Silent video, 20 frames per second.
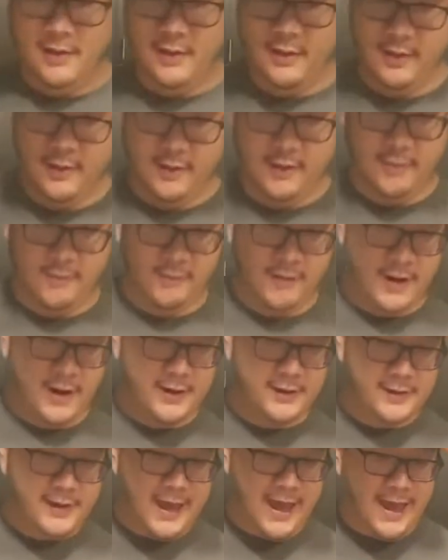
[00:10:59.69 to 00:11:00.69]
All
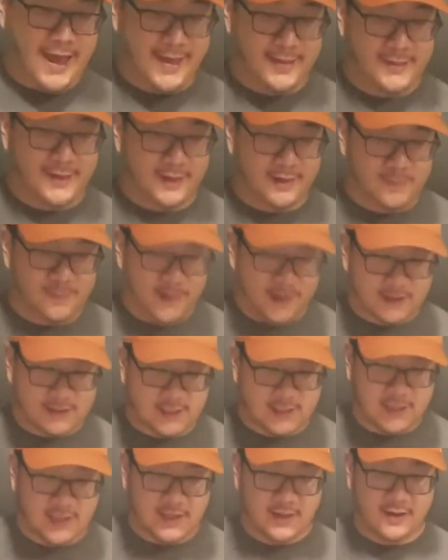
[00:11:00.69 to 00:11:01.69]
right, as
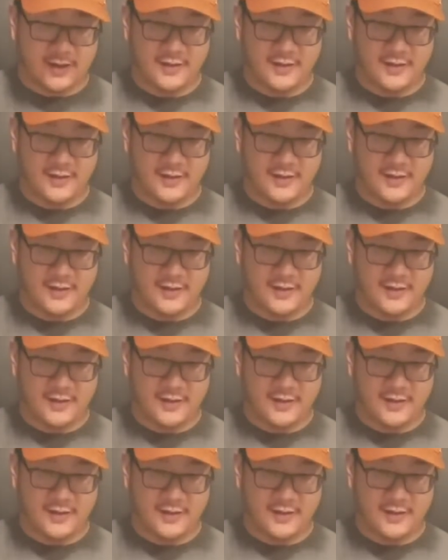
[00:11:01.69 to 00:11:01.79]
expected,